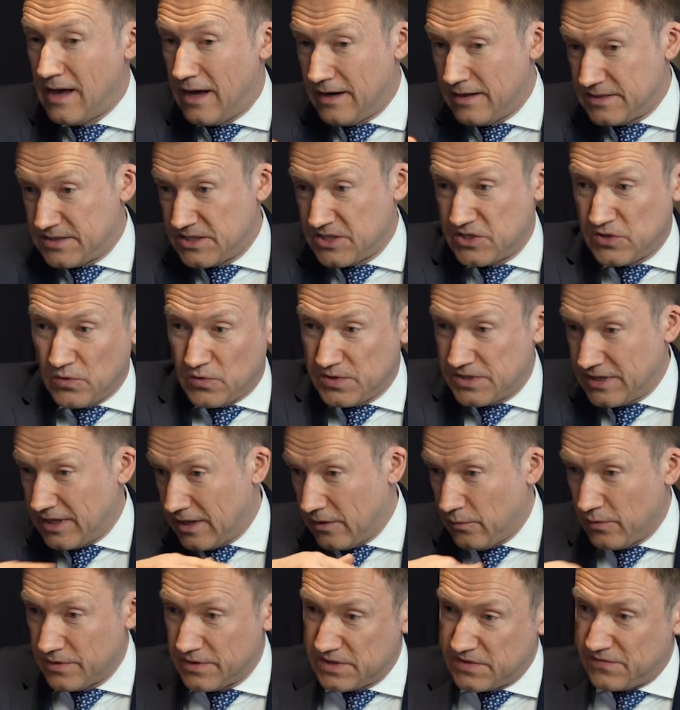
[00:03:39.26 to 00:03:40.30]
And it's
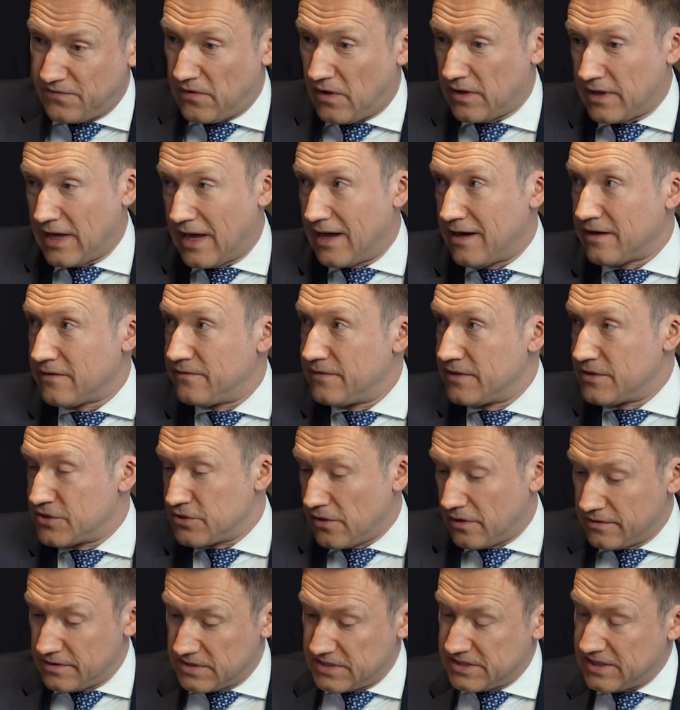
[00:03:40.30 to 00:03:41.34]
associated with this volcanic feature.
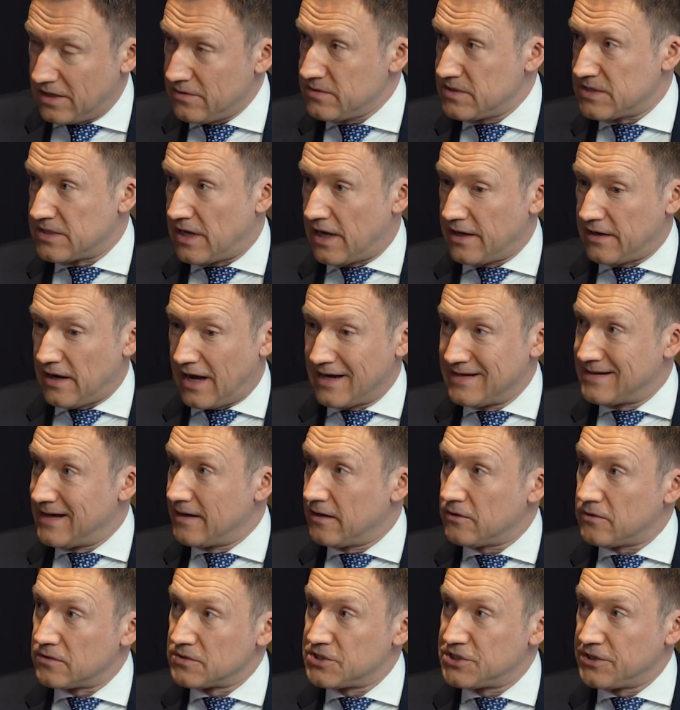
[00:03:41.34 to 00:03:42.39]
On the south side,
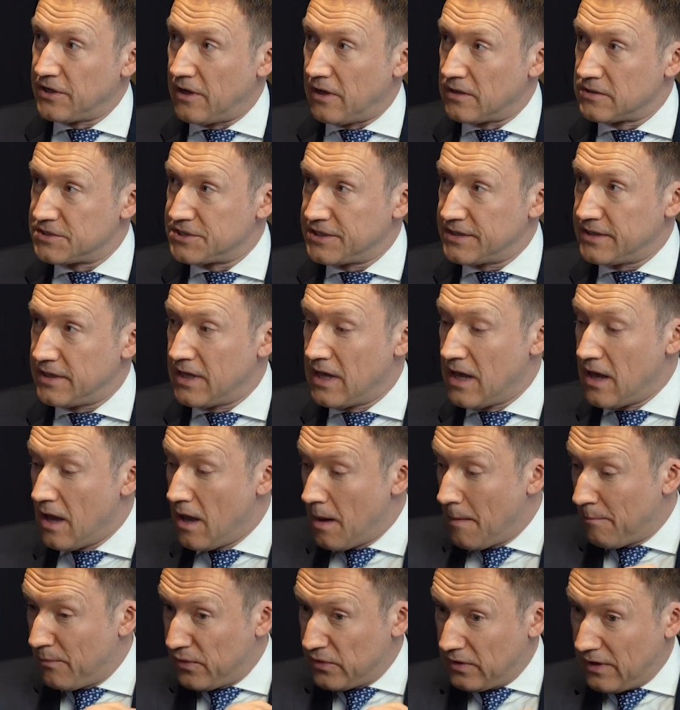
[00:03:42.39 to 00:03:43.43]
identical geology,
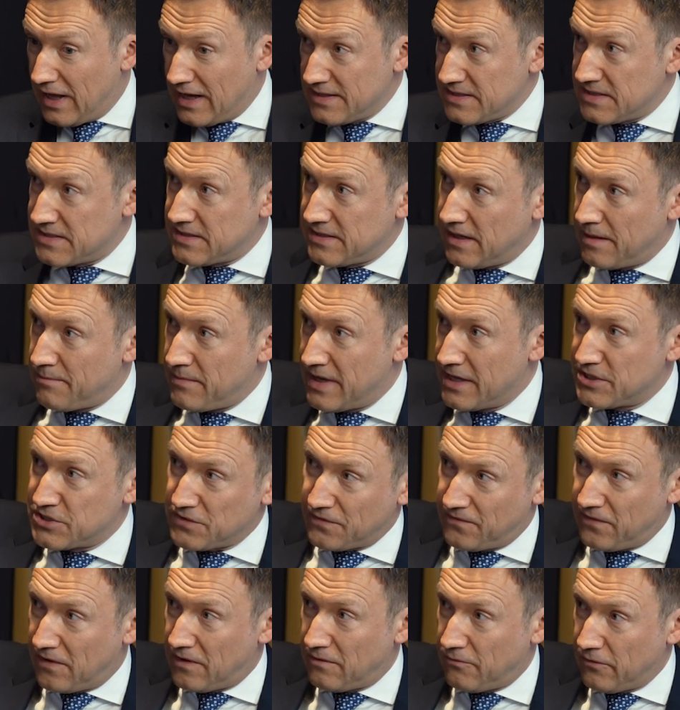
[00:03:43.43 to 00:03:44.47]
plus a major
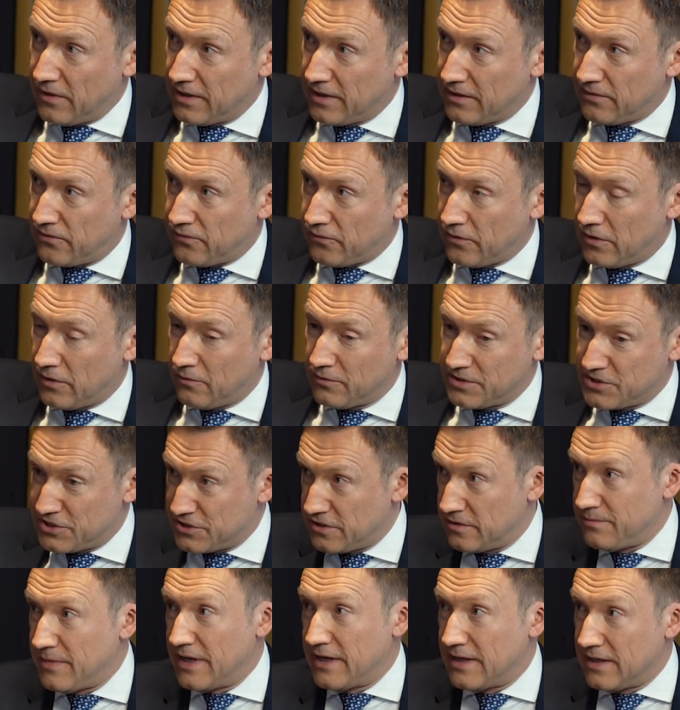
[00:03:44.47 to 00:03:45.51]
fault running through it, which
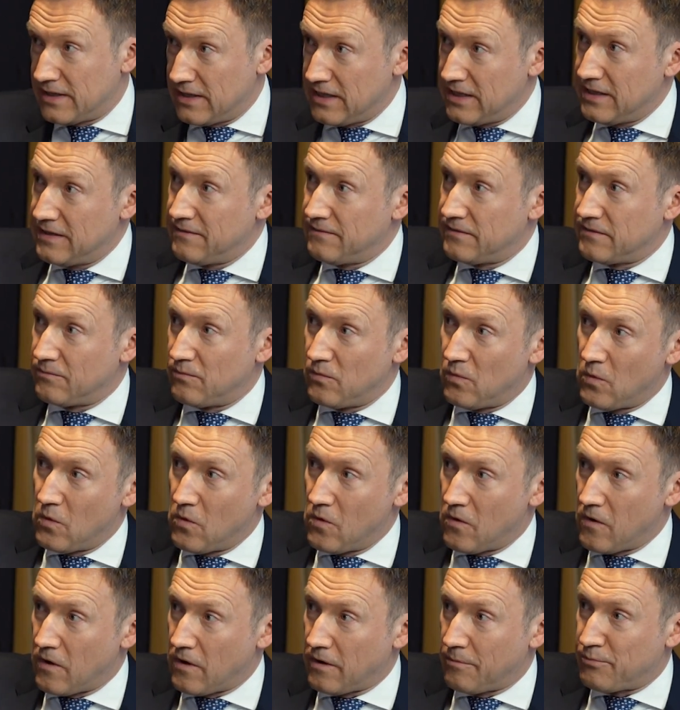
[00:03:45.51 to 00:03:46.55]
should make it even
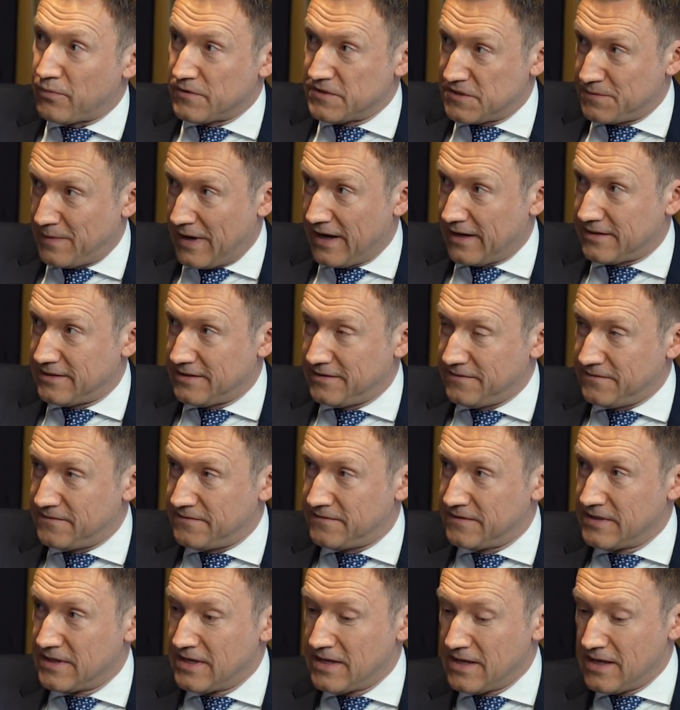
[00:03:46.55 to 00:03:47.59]
more prospective.
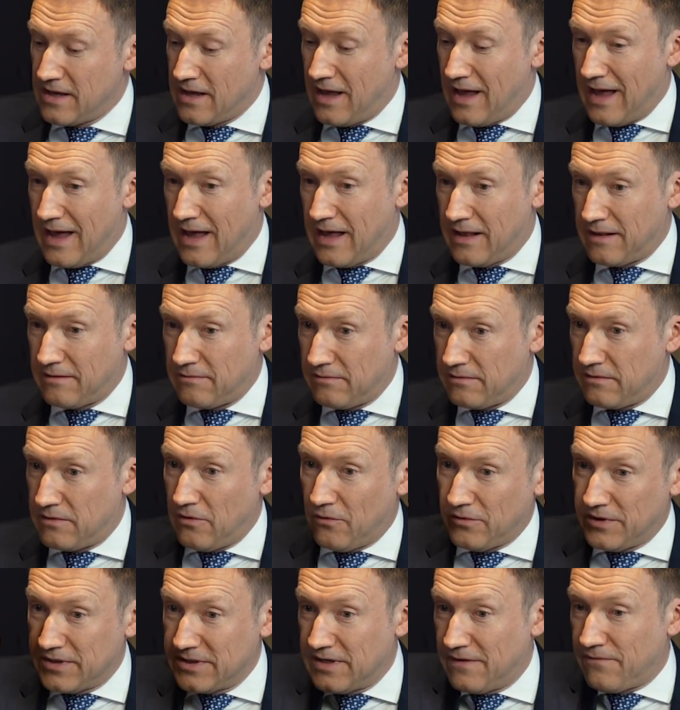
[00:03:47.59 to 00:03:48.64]
And the
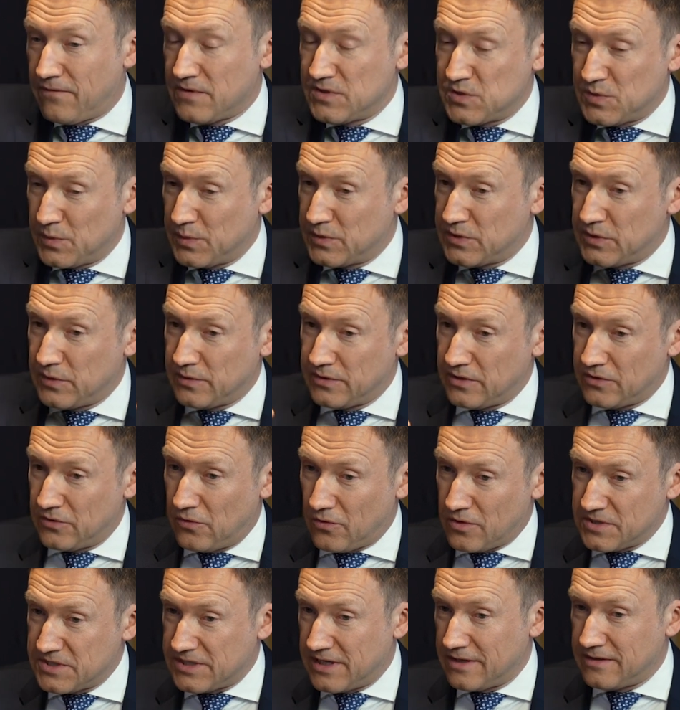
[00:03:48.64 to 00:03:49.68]
only difference between the
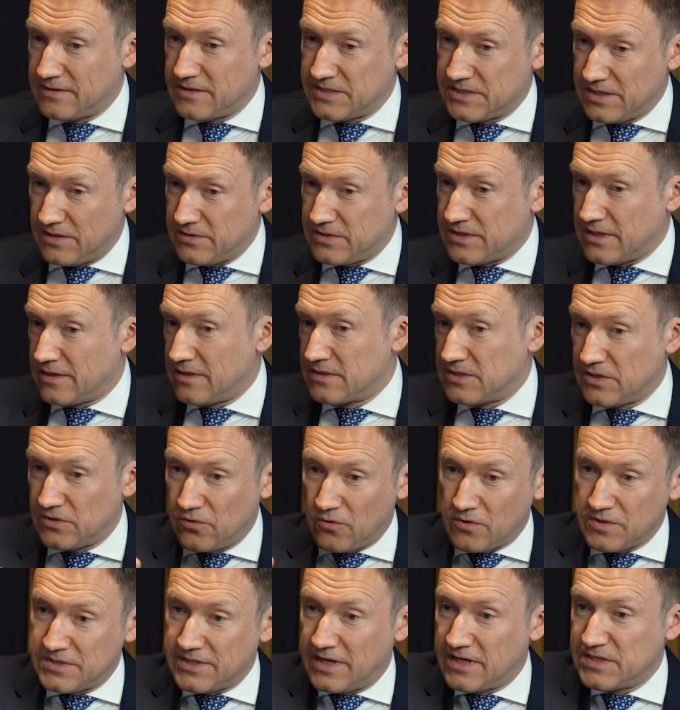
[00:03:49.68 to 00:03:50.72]
north side and the south side is the
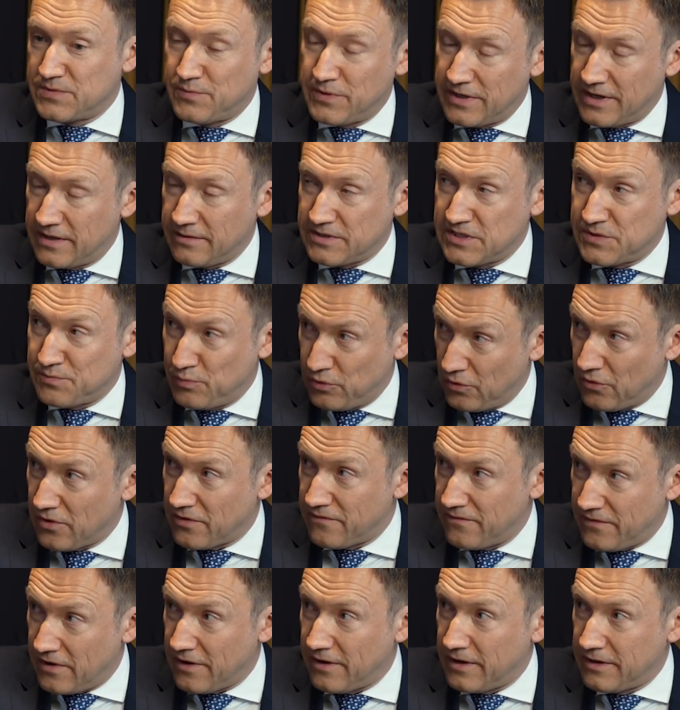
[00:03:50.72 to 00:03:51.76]
north side's been
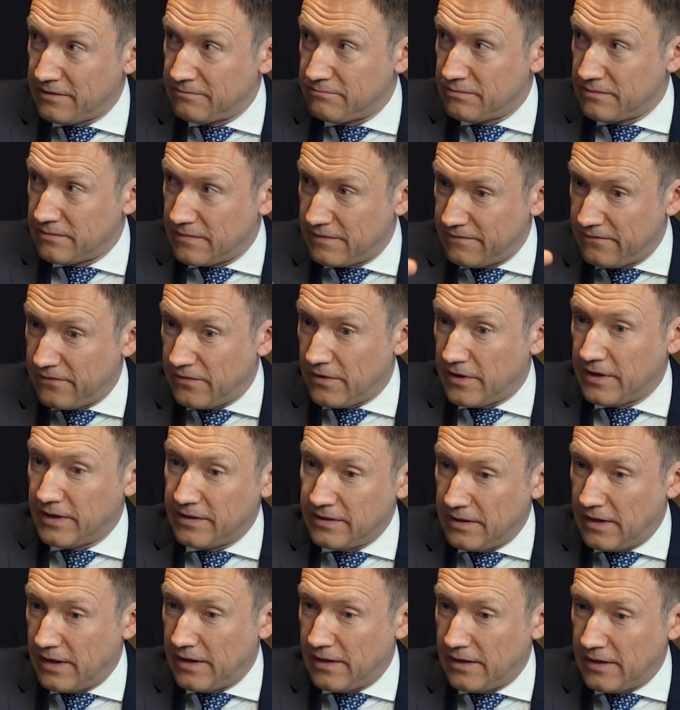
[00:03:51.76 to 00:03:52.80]
explored very,
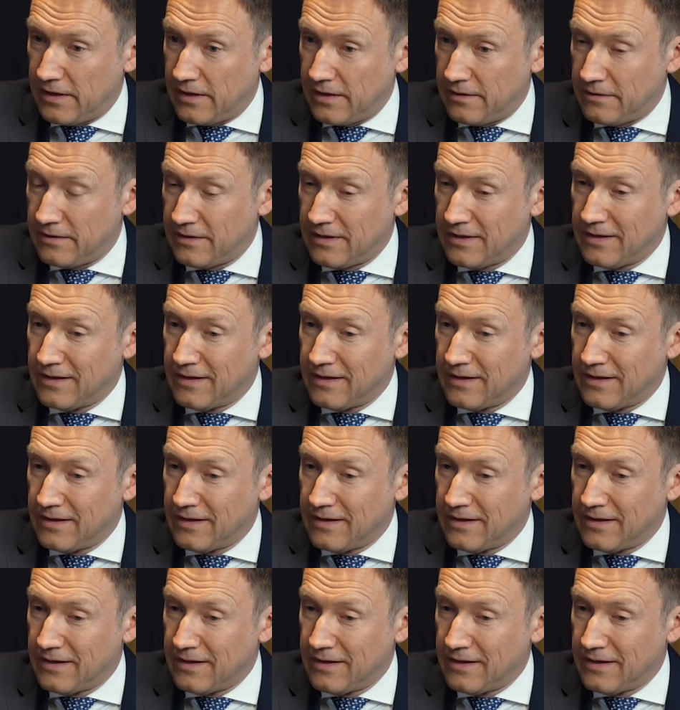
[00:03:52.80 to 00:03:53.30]
very uh,